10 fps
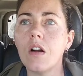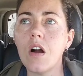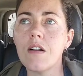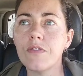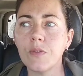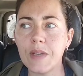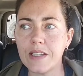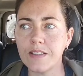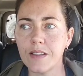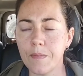offer me
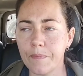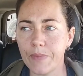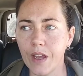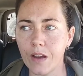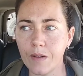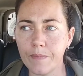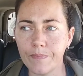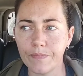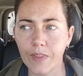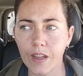
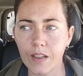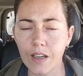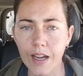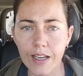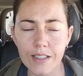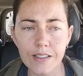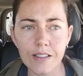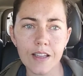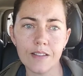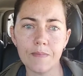some guidance
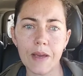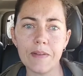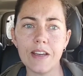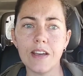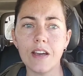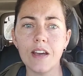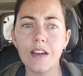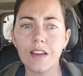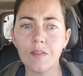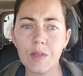and maybe
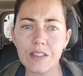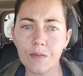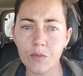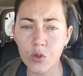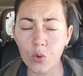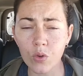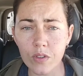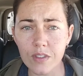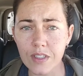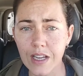give me some
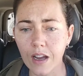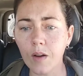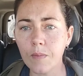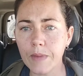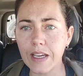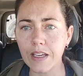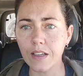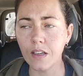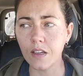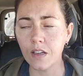tools to help
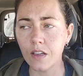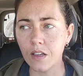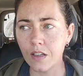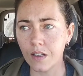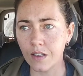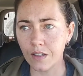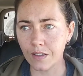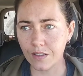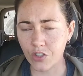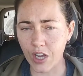me
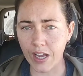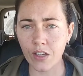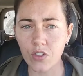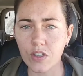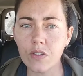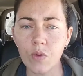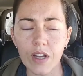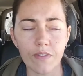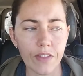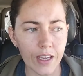change this
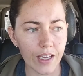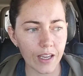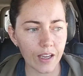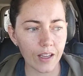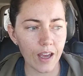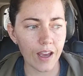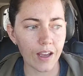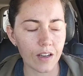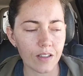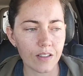way of thinking
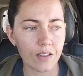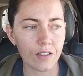and,